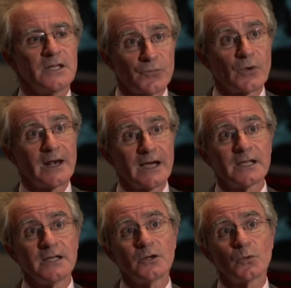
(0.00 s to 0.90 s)
If we're
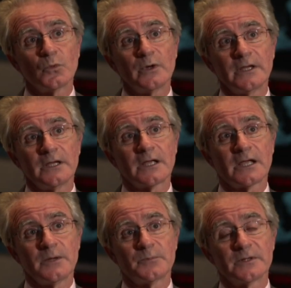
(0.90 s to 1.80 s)
lucky, we
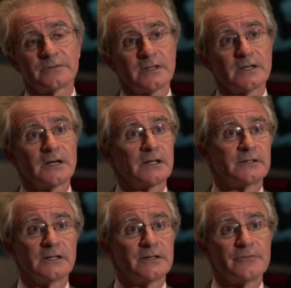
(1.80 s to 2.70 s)
keep the signal
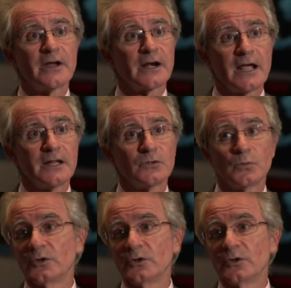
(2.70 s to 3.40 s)
until the very end.